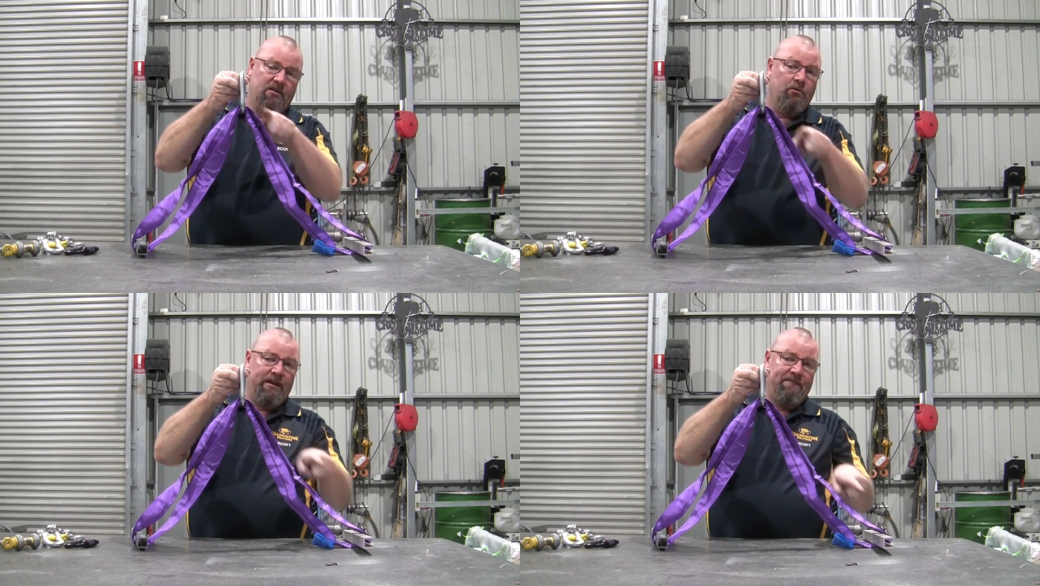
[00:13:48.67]

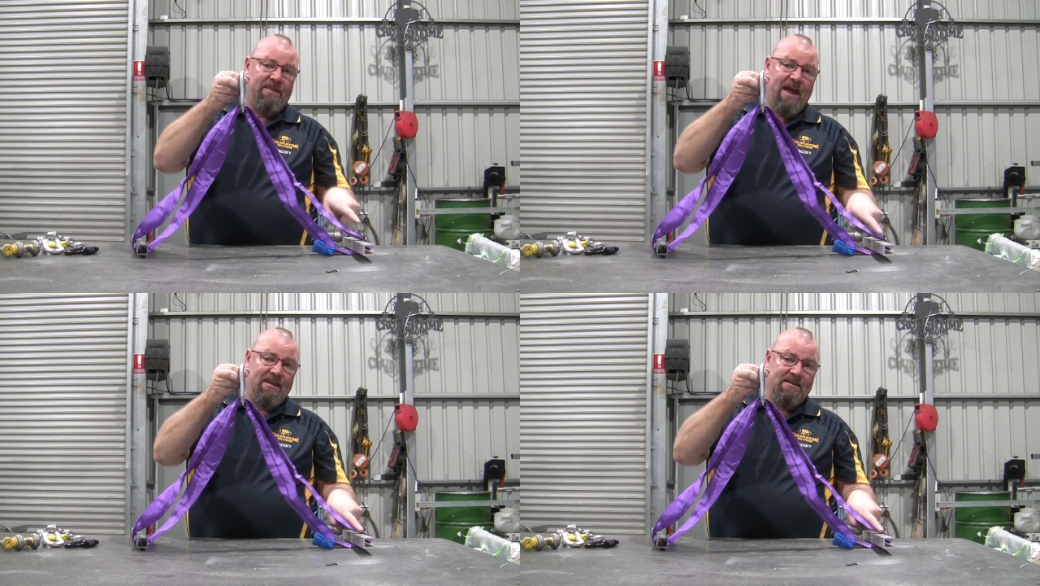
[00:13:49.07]
whatever
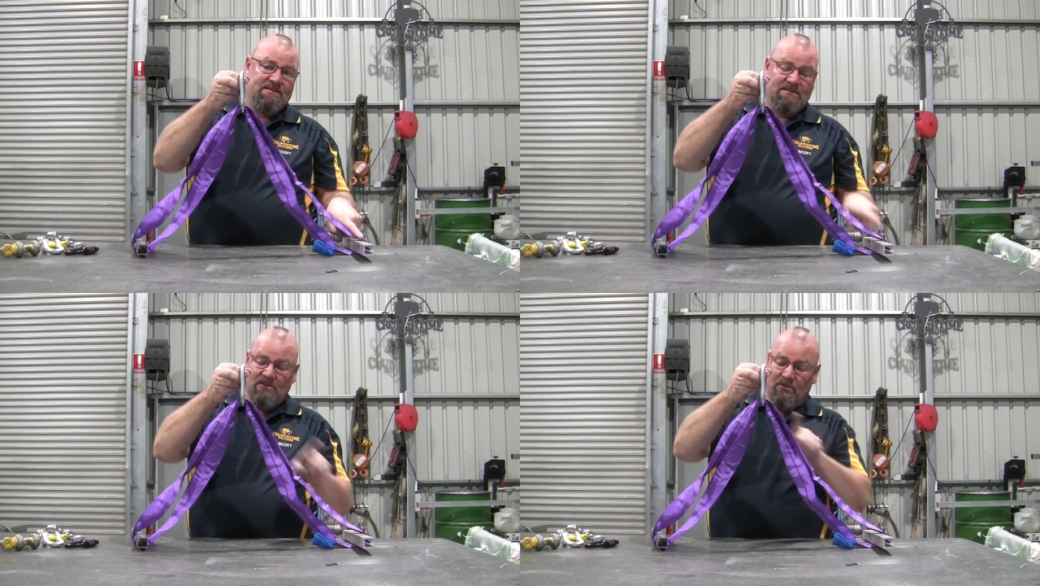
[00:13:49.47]
that
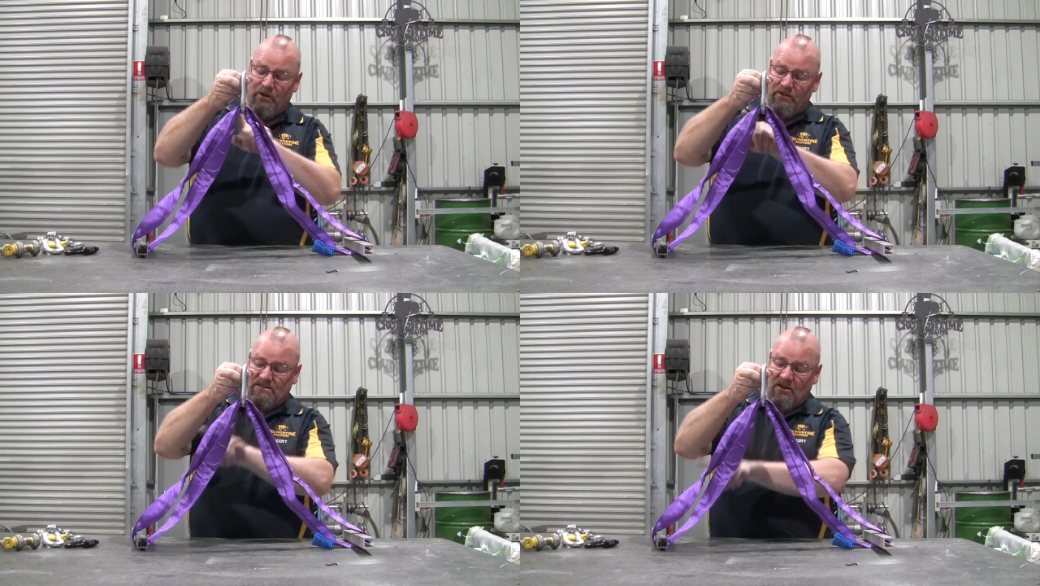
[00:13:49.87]
is on
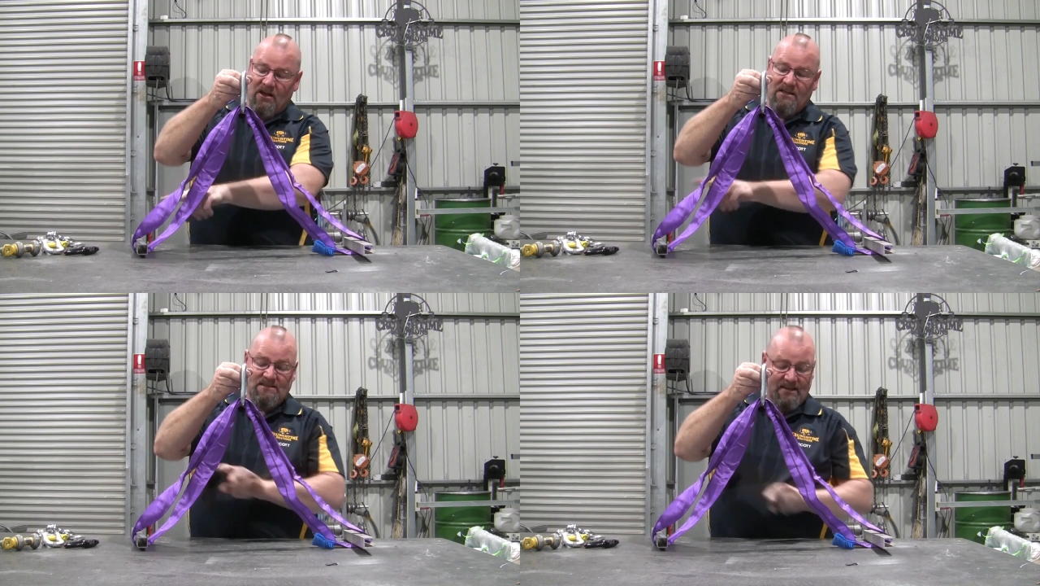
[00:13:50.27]
both
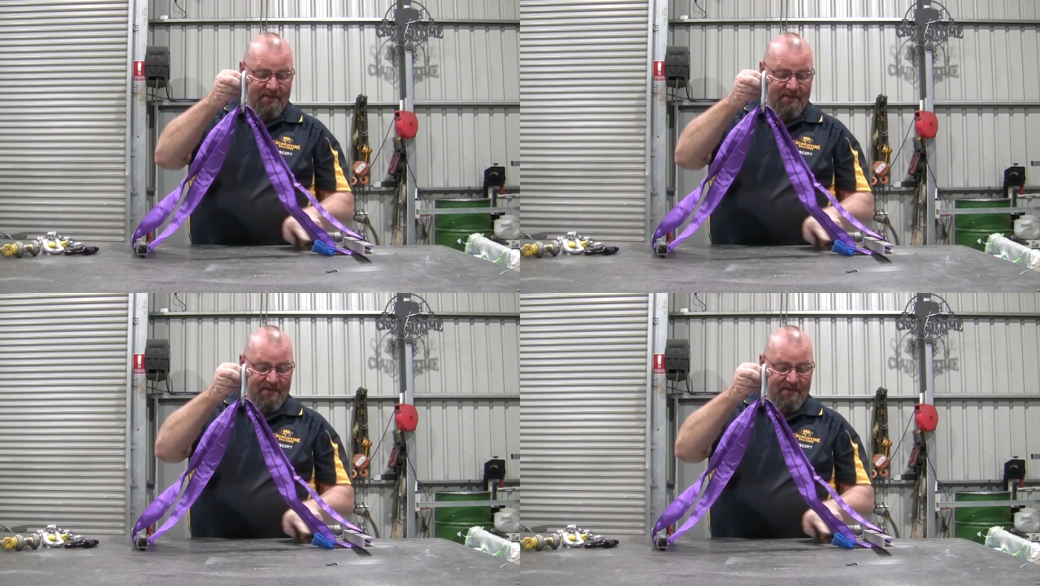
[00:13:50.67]
sides.